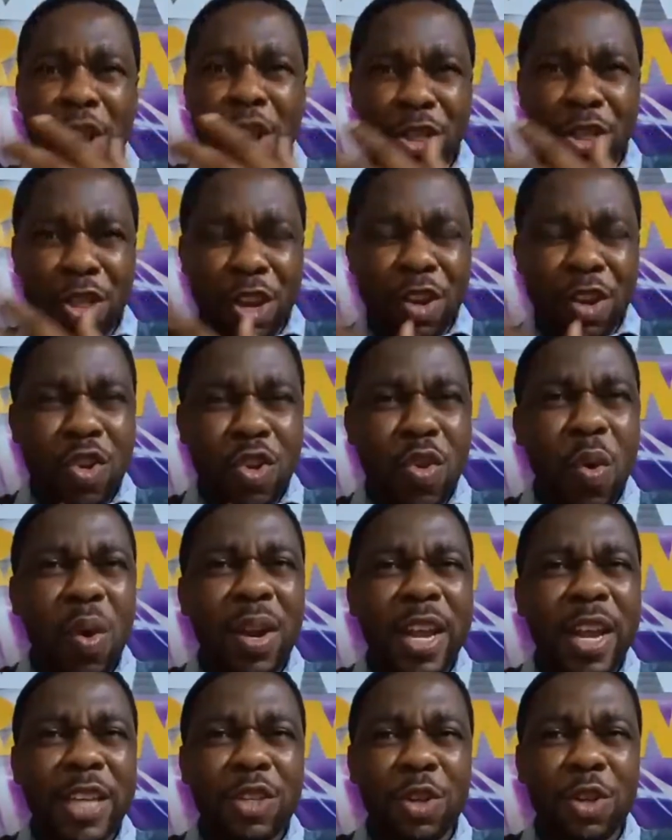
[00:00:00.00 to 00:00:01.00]
in the
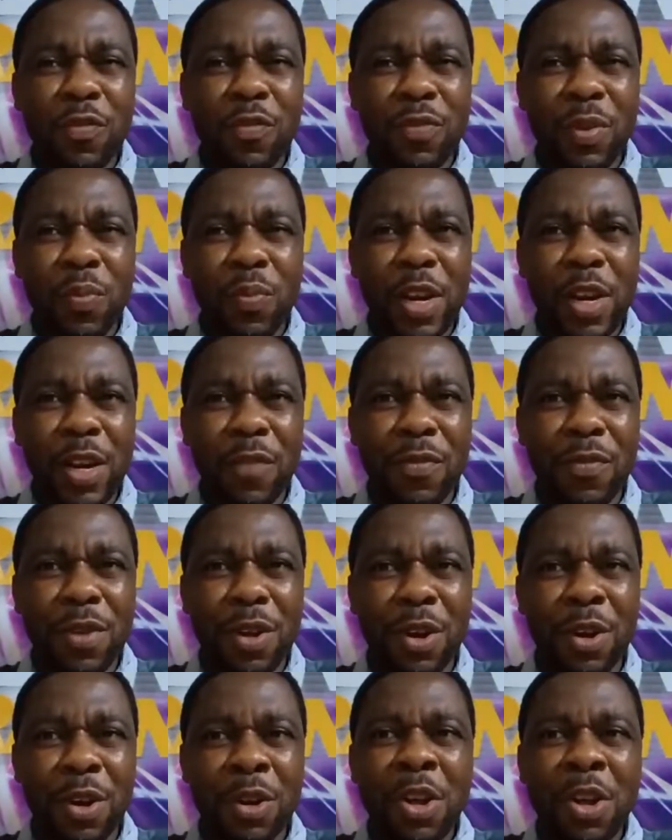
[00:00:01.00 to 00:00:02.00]
knowledge knowledge of the will of
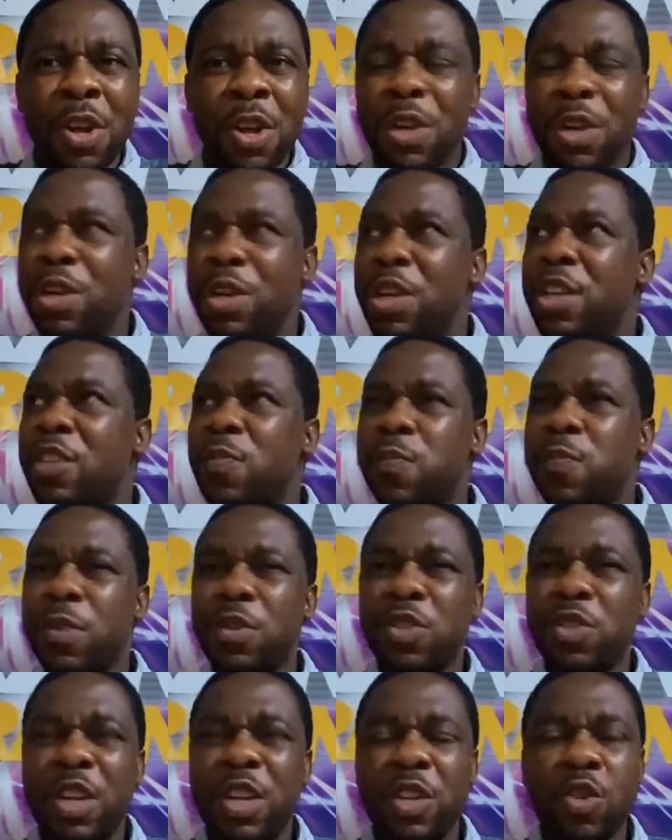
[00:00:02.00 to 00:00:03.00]
God, this
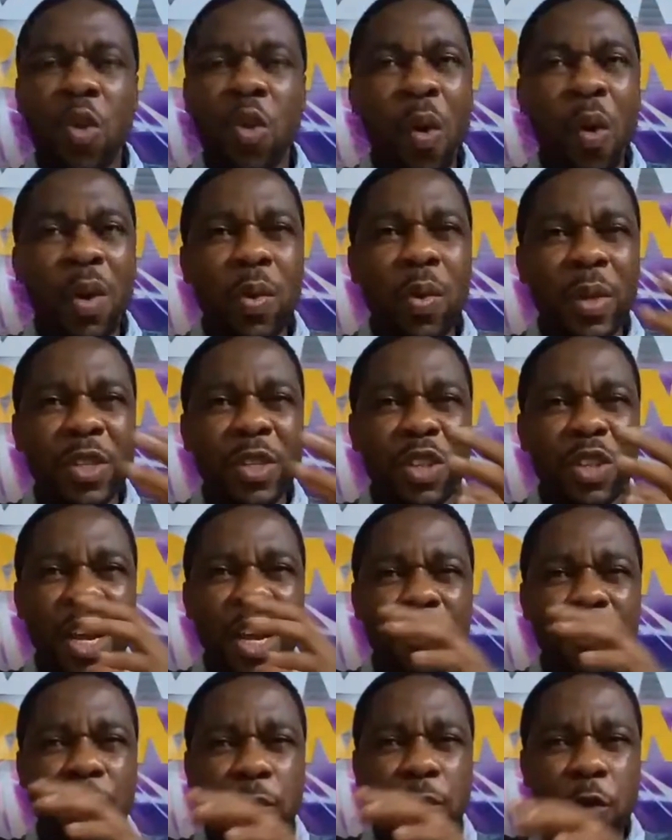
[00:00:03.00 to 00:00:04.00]
person is always
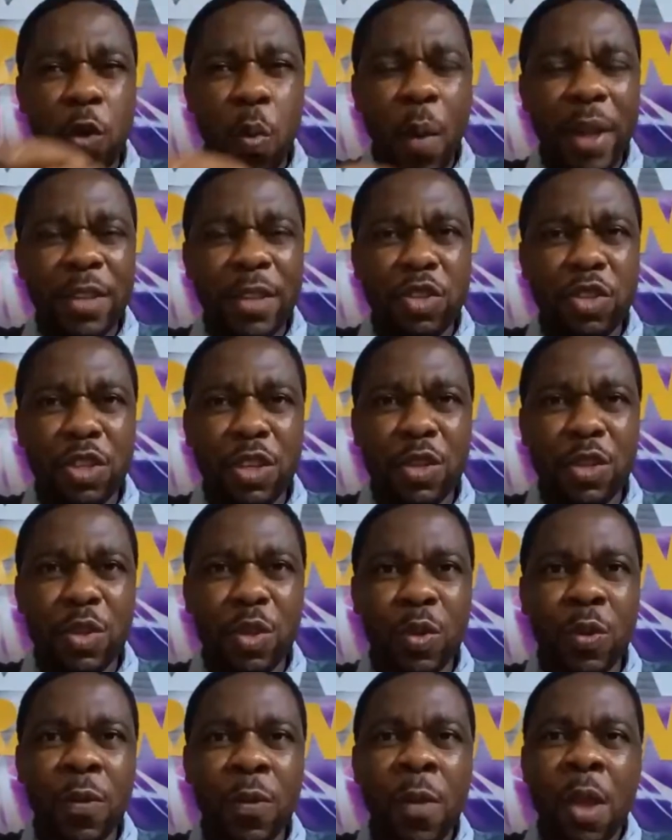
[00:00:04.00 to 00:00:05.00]
influencing
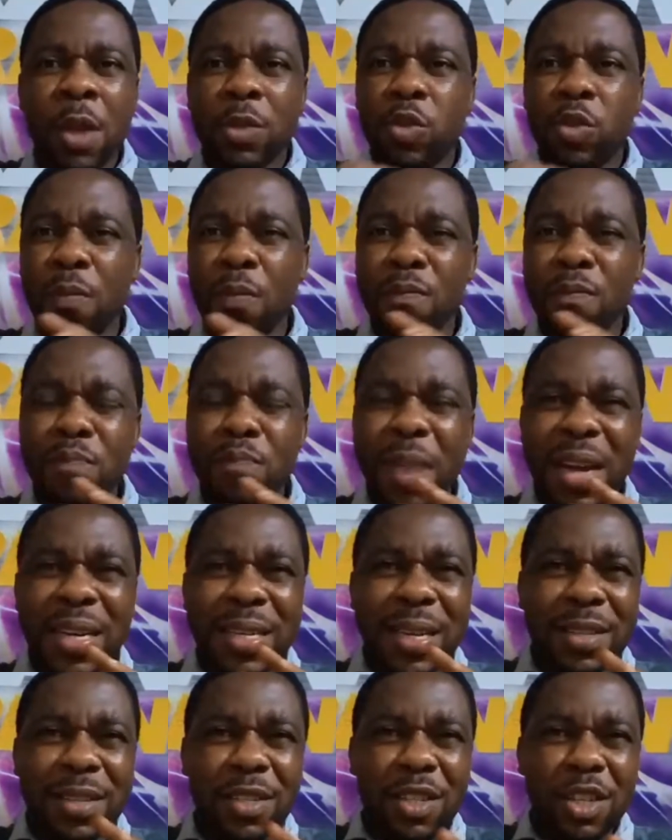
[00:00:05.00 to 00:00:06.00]
you to
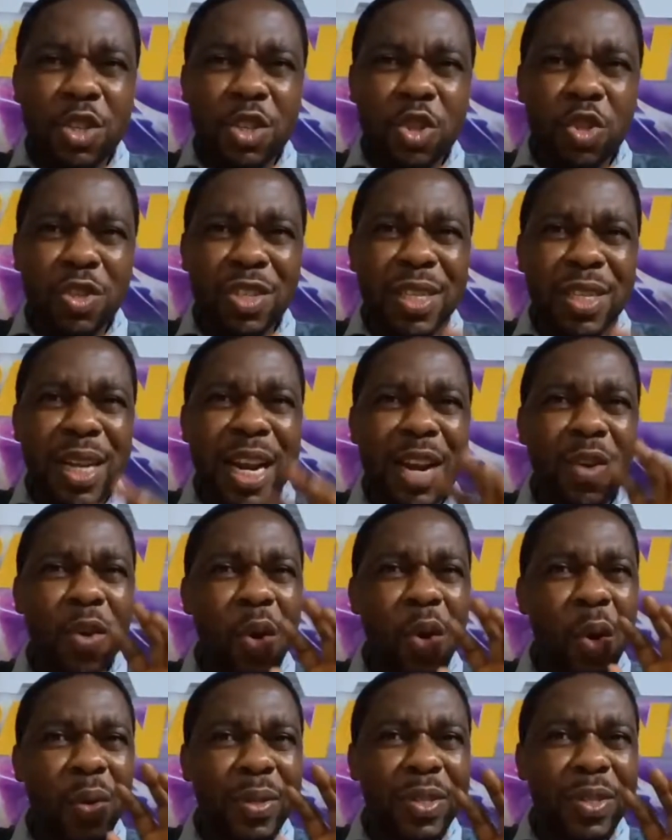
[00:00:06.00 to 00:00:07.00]
make decisions that are
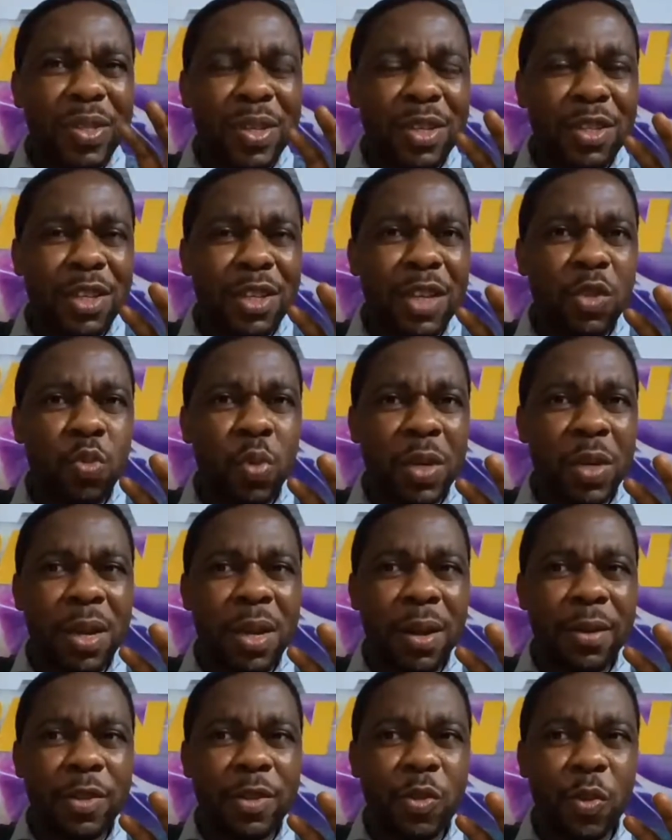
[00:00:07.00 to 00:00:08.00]
not consistent with
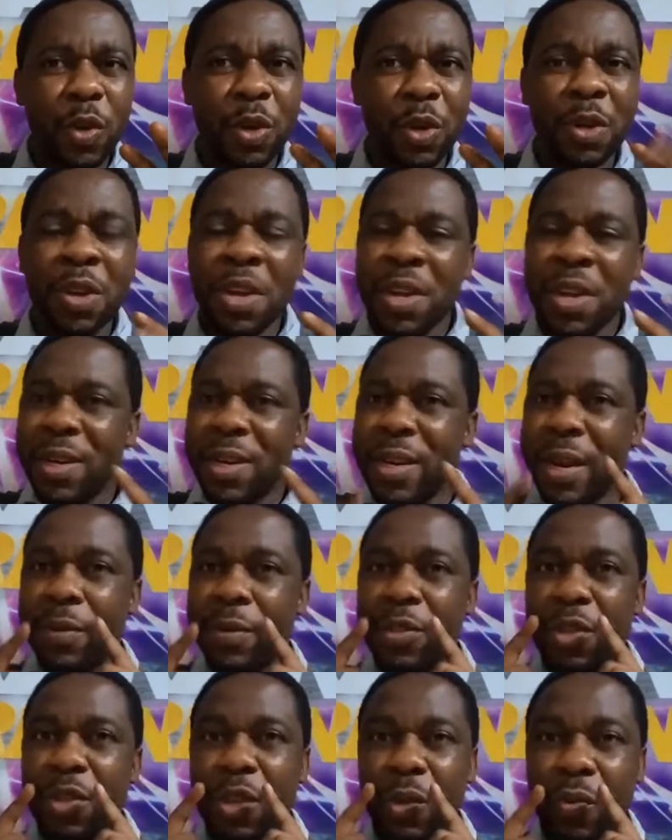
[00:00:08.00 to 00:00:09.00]
God's word. There
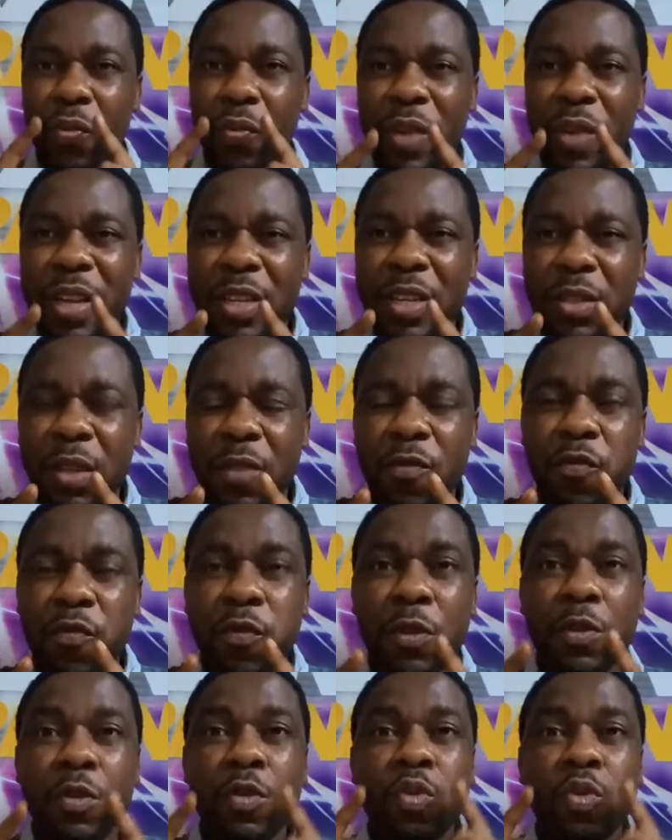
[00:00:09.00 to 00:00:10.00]
is a reason
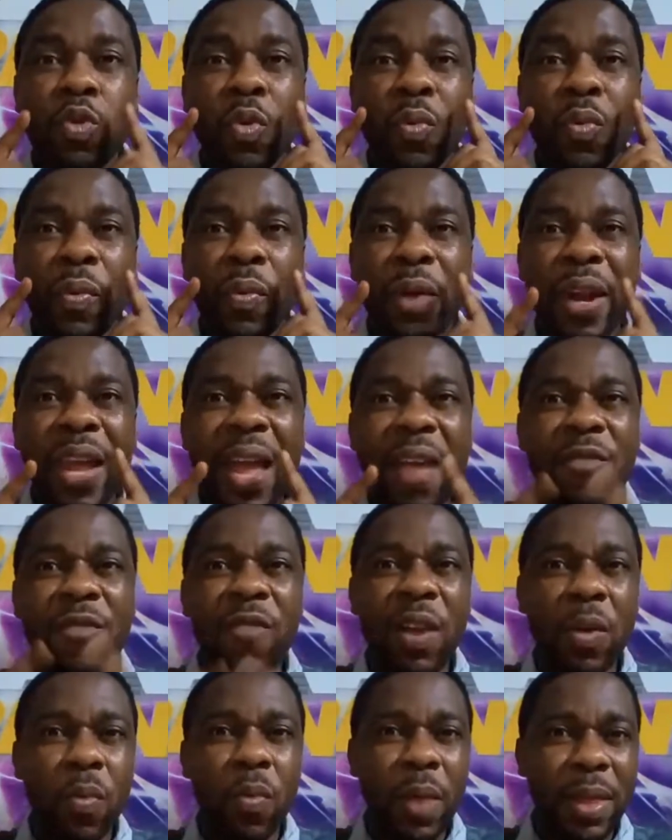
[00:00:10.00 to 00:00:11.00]
for you to
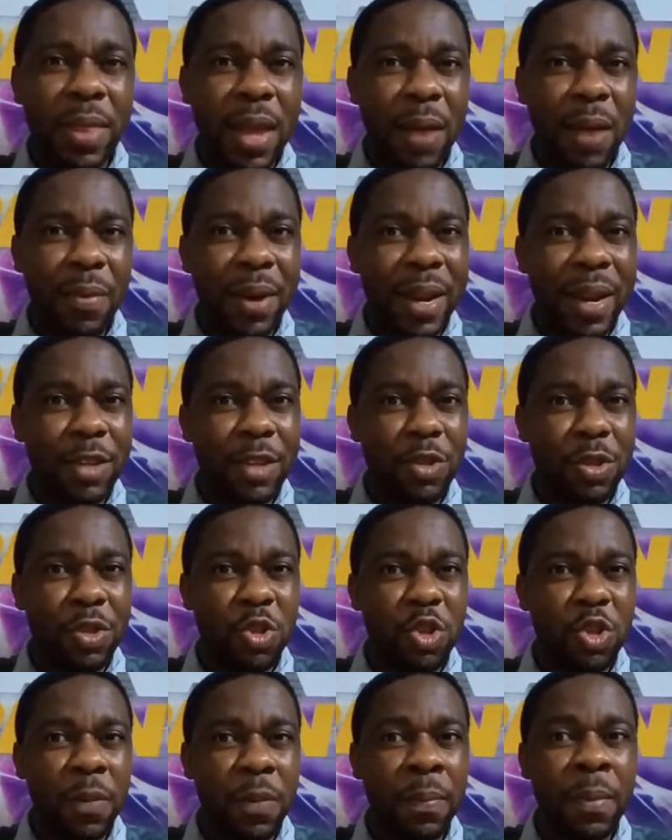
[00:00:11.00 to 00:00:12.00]
re-evaluate that
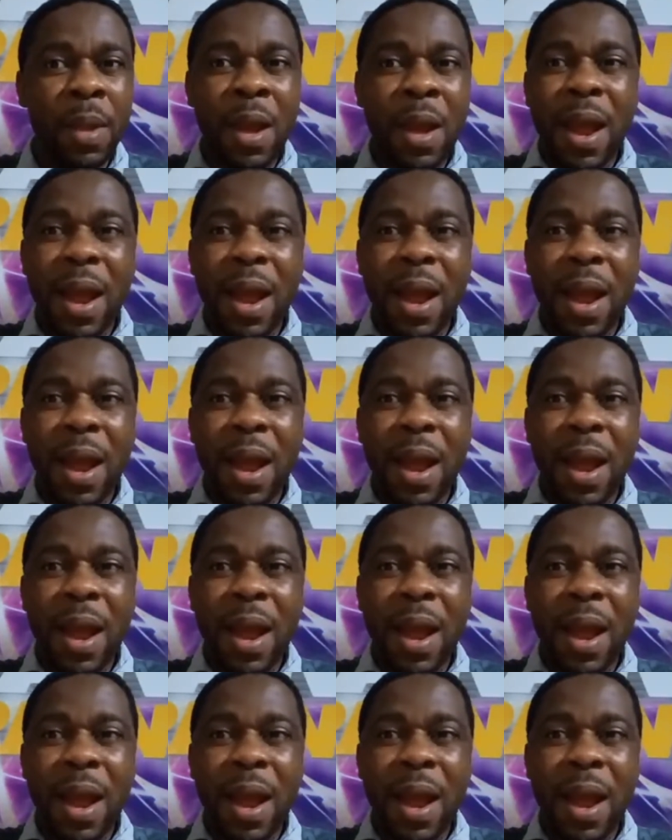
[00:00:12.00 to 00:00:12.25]
relationship